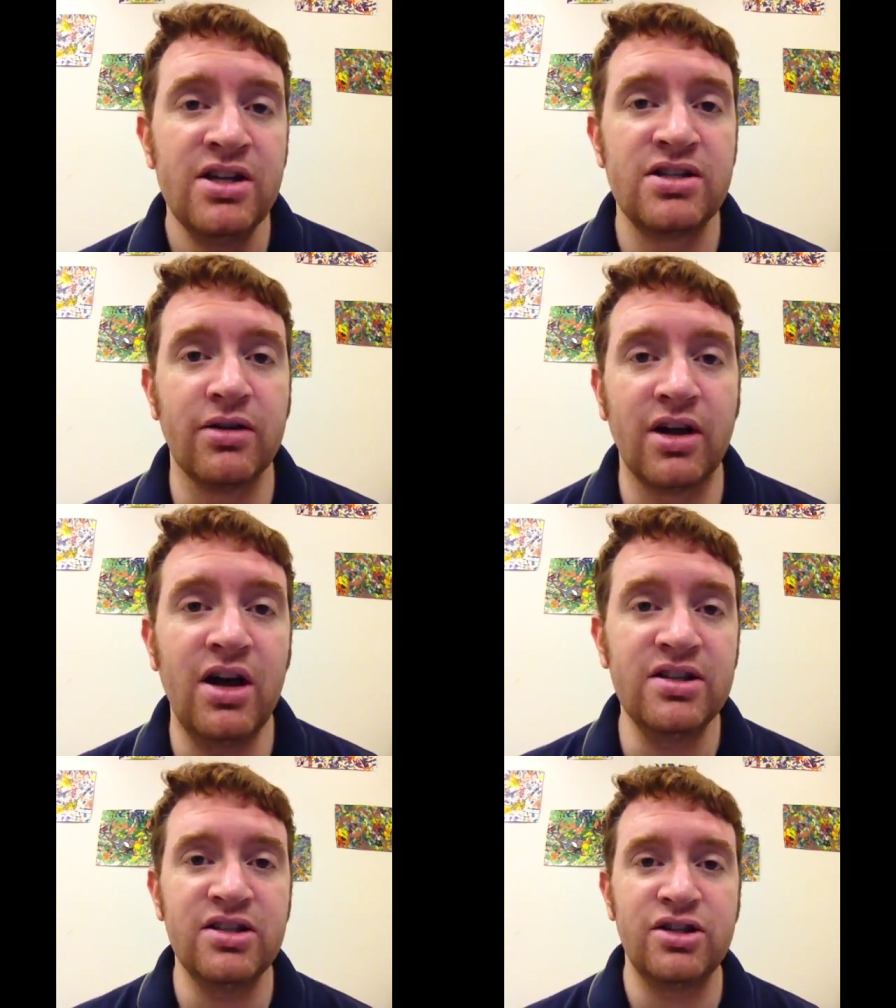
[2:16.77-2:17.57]
So the
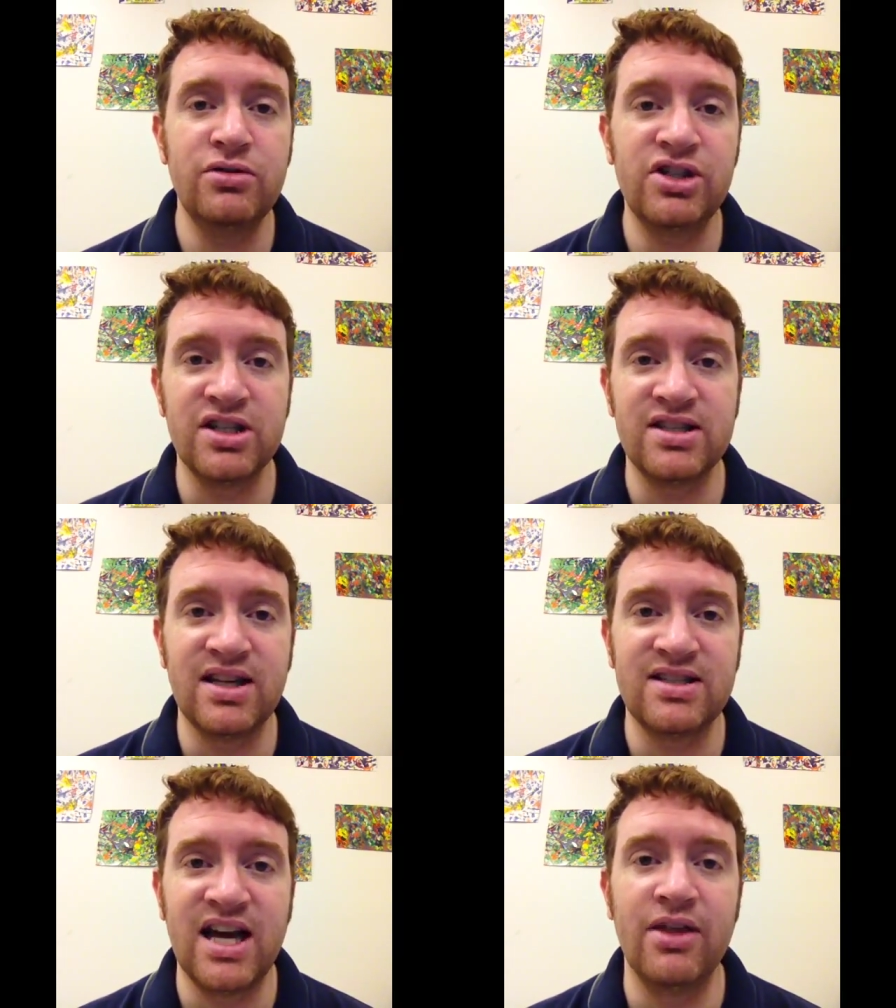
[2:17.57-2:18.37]
Constitution
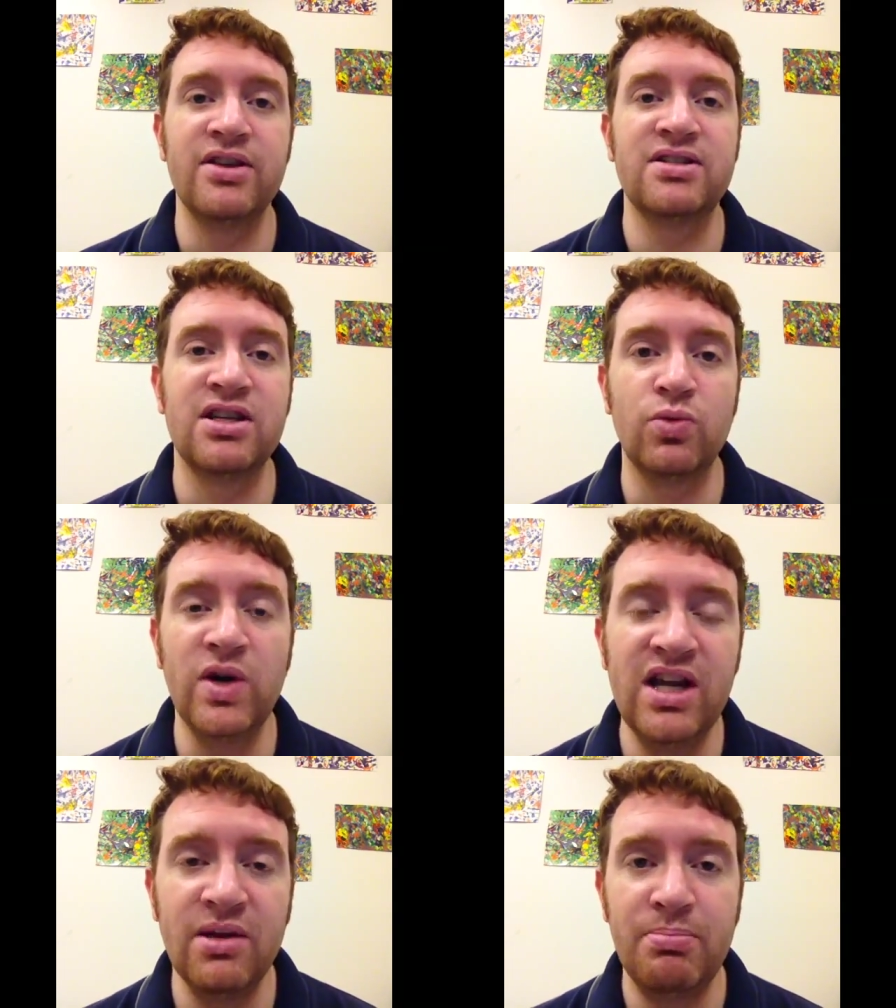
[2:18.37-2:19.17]
sets out that says,
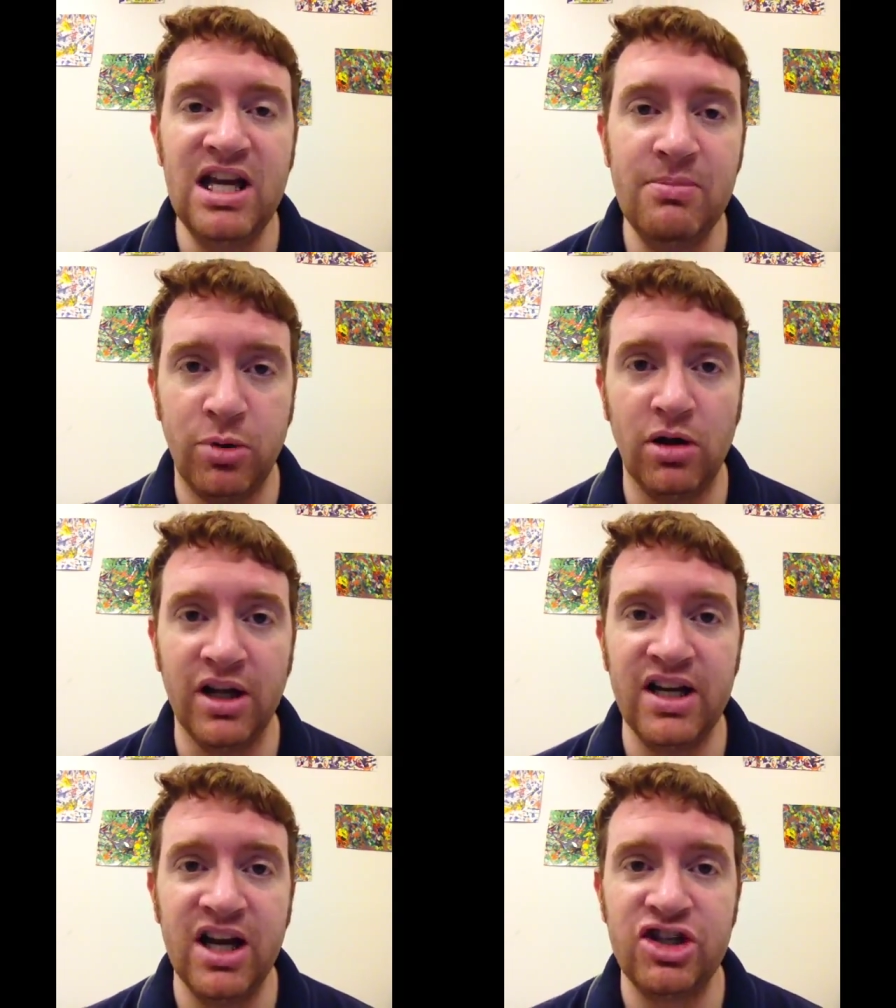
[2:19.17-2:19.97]
we the
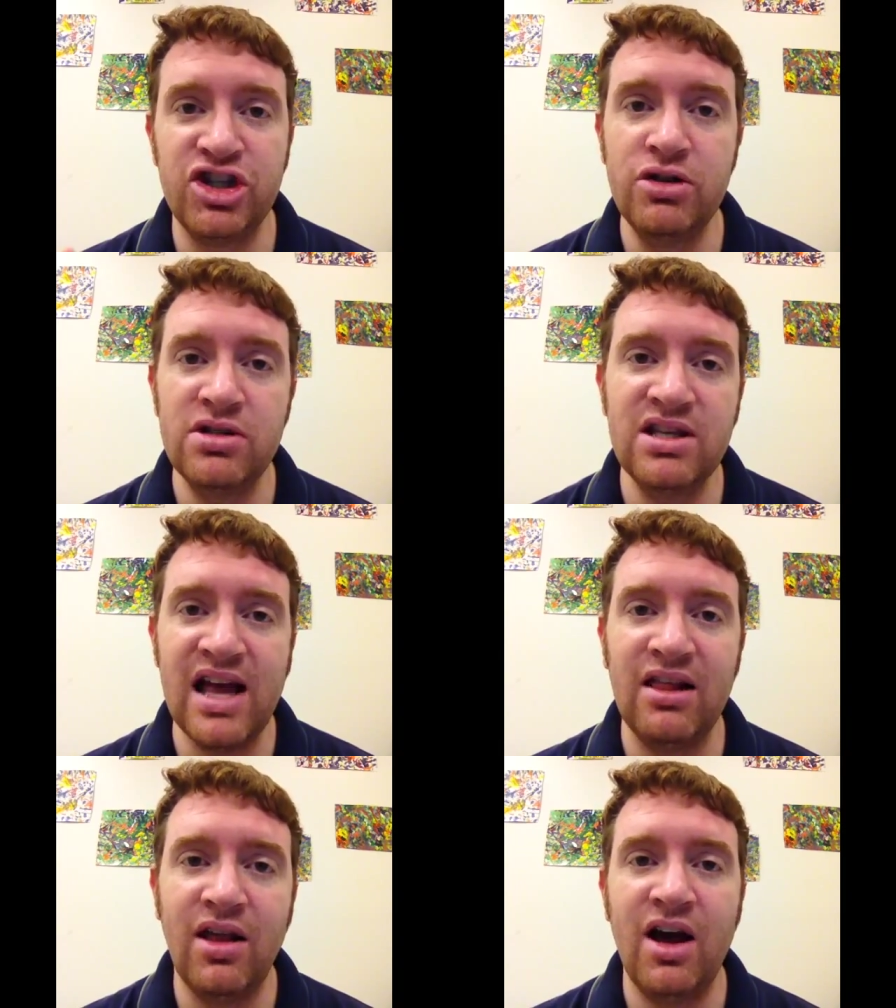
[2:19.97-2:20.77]
people. It's using
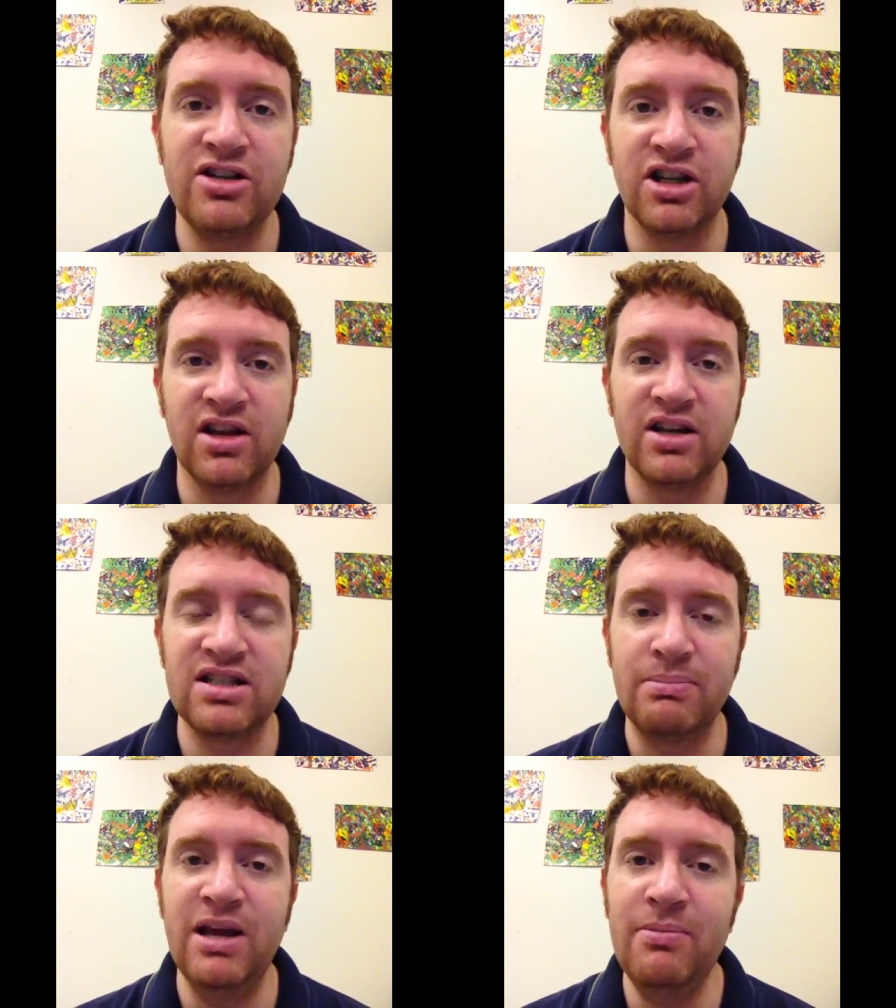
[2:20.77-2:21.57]
that logic, that
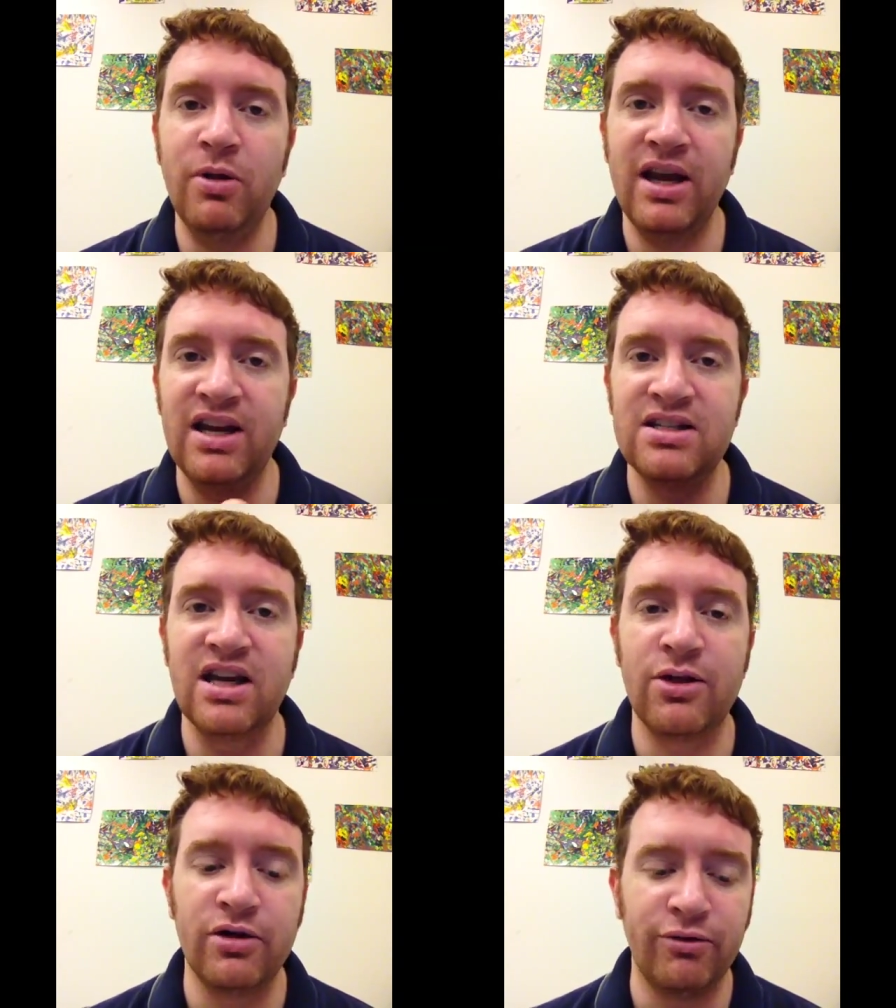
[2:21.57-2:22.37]
it's the people getting
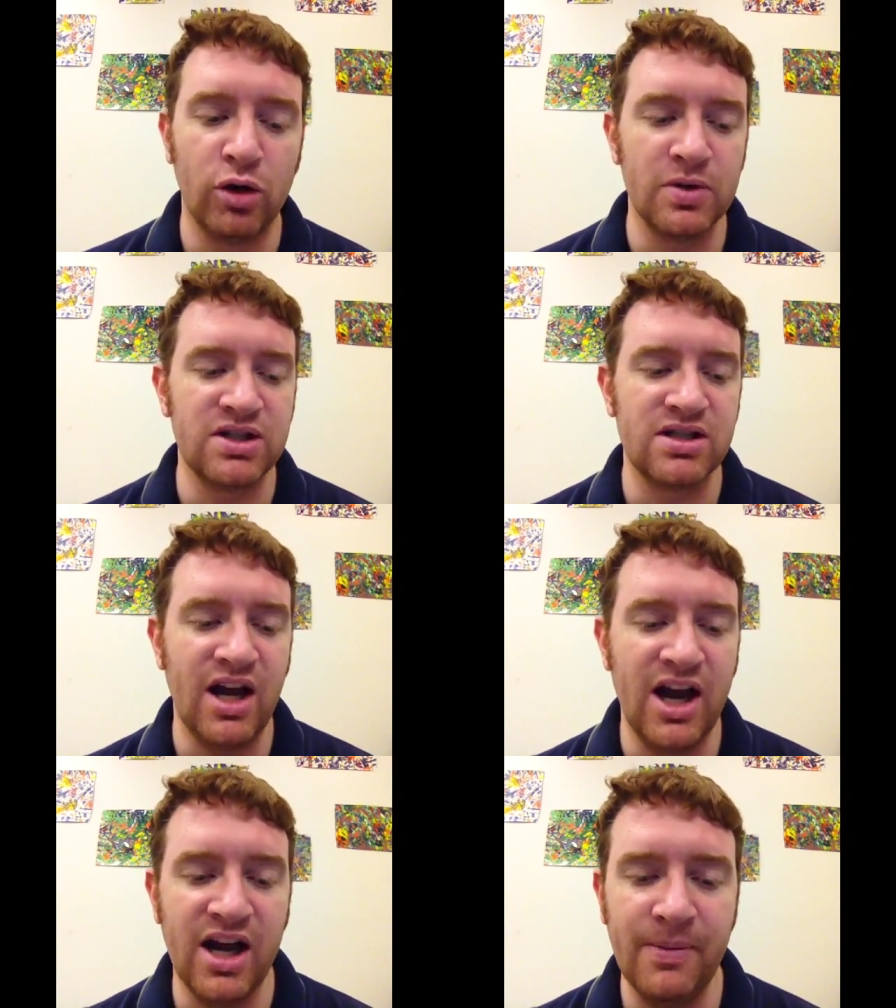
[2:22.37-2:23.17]
together to form a
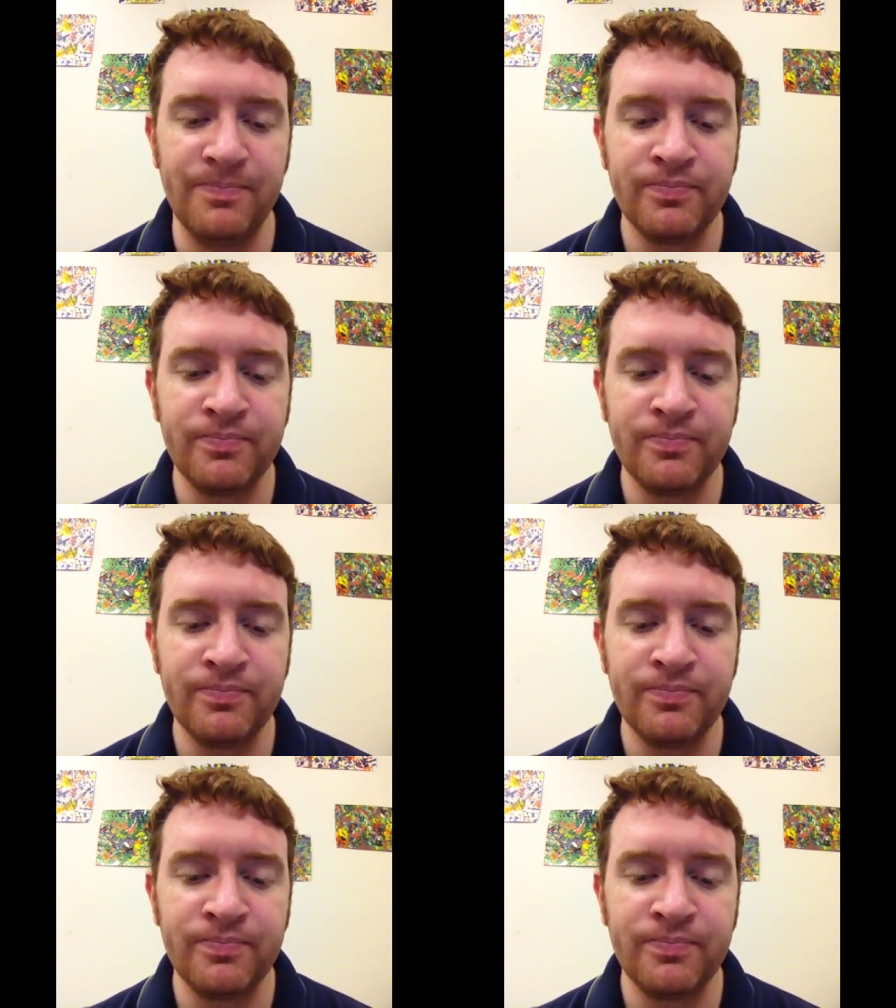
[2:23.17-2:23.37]
society.